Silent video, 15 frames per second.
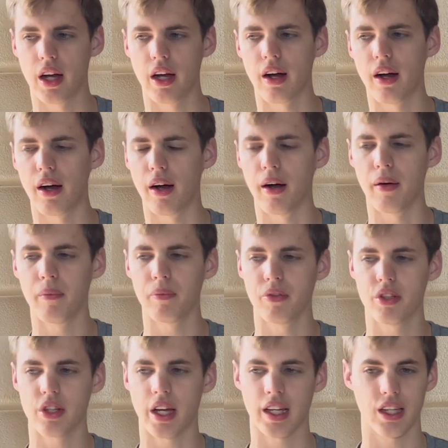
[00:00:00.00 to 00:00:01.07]
her. Um,
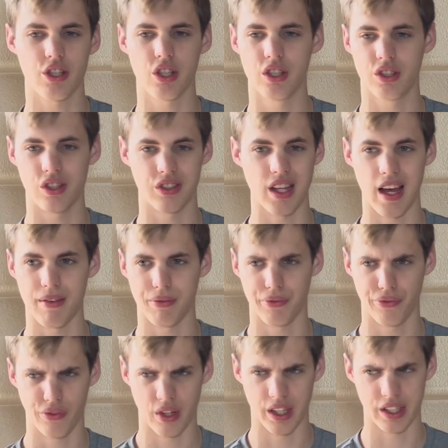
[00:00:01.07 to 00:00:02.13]
I guess she's just that
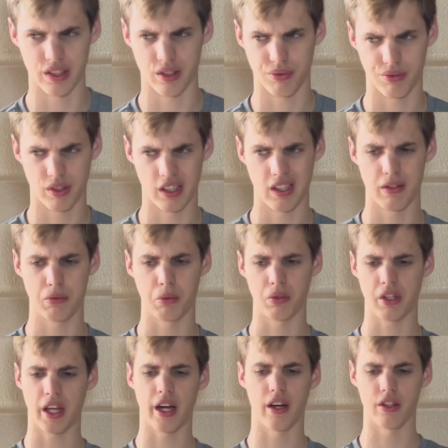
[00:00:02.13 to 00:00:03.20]
I guess a forgettable
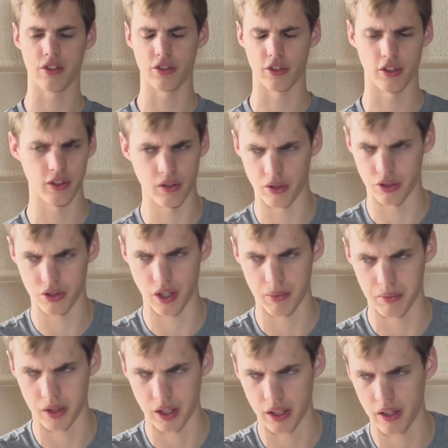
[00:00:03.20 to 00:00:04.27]
character or
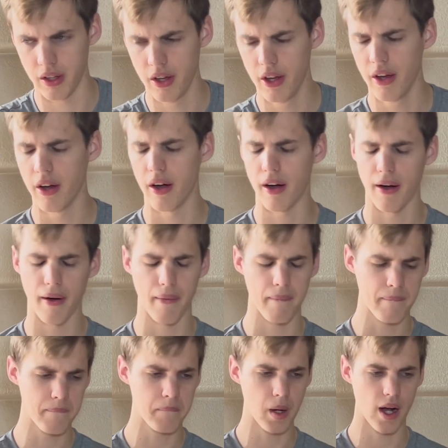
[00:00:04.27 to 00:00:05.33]
something.
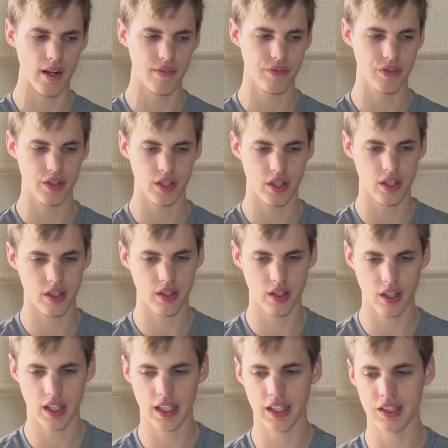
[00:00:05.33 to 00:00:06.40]
Um, but
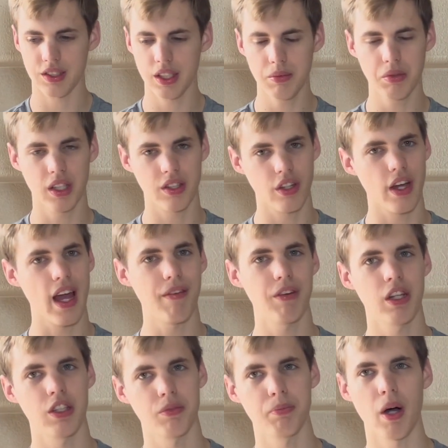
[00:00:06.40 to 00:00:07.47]
like it seems like they're having
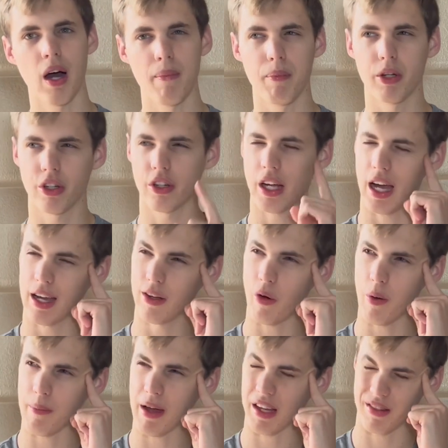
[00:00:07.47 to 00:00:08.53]
a bond, but you're kind of
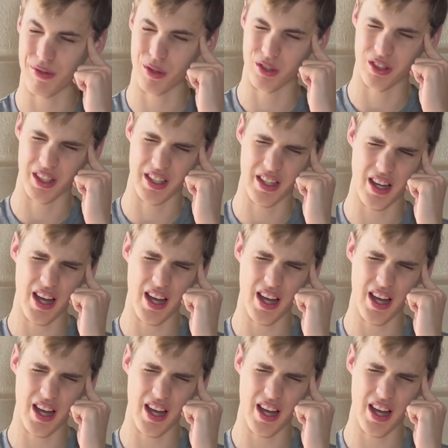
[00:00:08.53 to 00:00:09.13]
going back and forth like,